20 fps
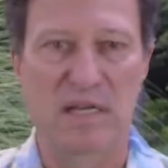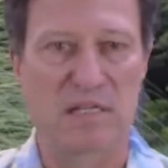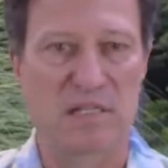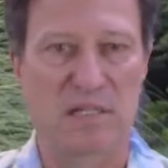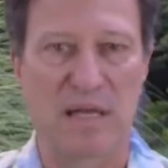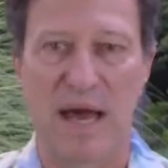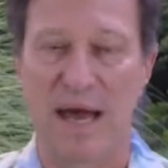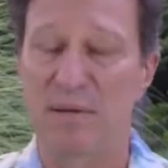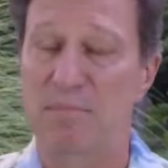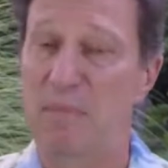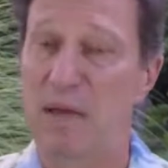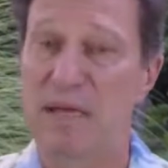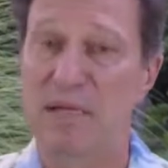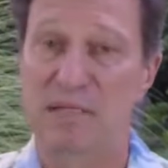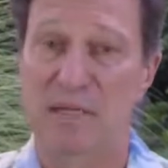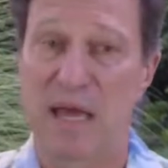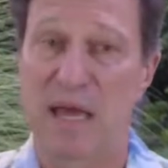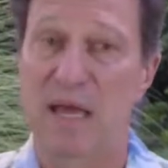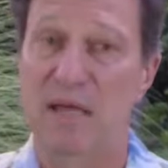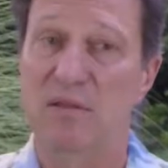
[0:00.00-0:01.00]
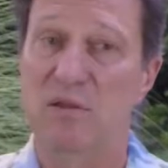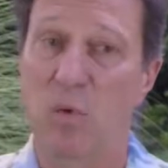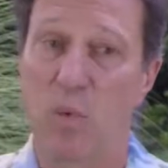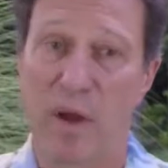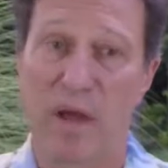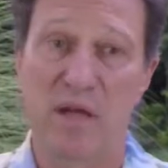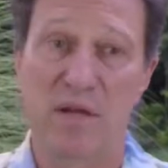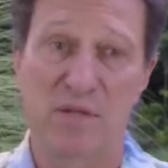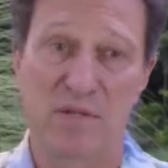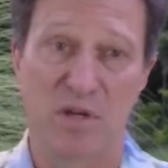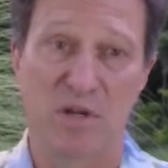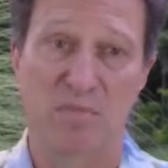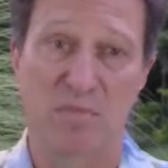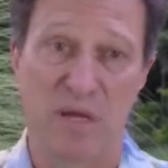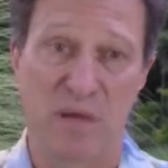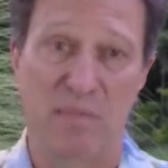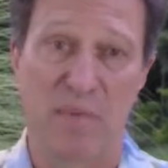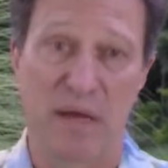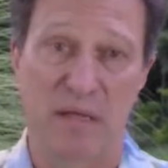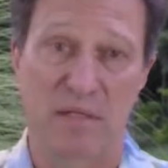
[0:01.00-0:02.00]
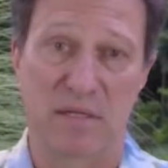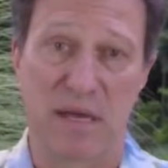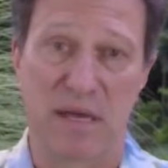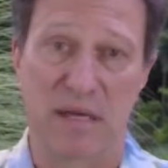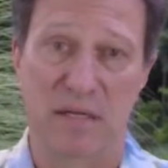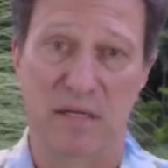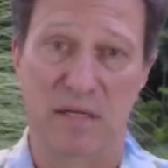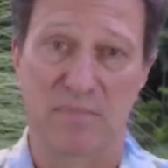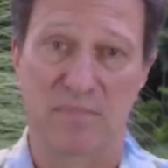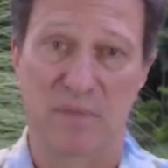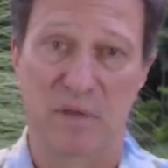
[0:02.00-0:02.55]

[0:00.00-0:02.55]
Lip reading: is not maintained the way it should be maintained.